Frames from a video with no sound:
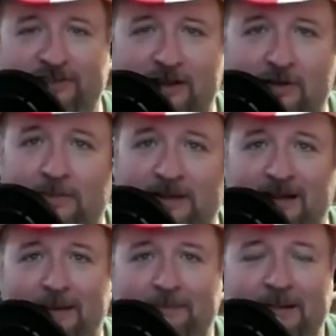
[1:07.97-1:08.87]
all my
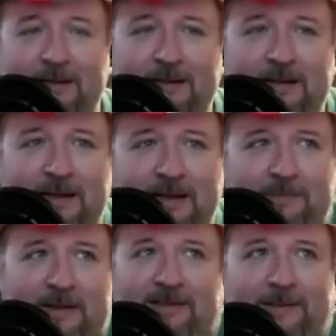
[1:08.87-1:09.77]
time. And
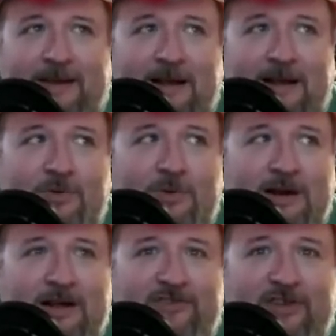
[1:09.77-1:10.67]
by the time I get out of
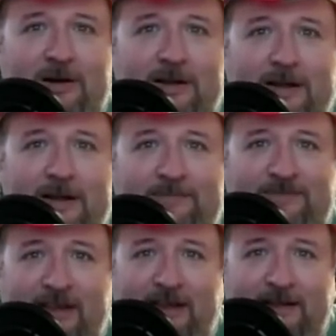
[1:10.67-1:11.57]
work on Saturday, I'm
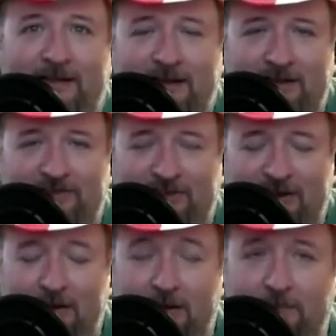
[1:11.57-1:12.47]
dead. And it's
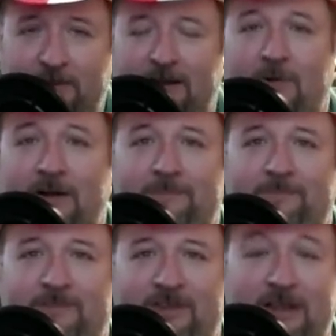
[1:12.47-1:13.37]
like, oh, then I
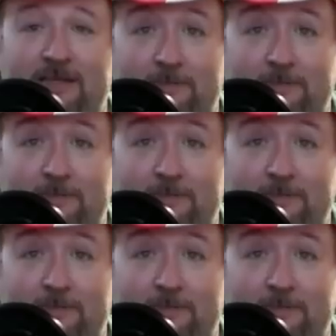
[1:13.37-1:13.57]
wanted to get the